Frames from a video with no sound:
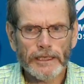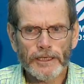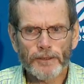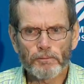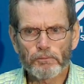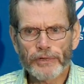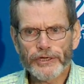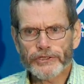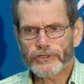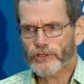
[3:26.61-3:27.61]

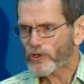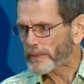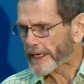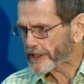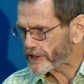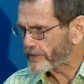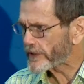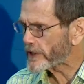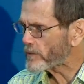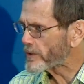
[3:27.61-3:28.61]
but human
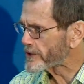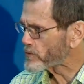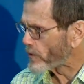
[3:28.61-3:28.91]
activity was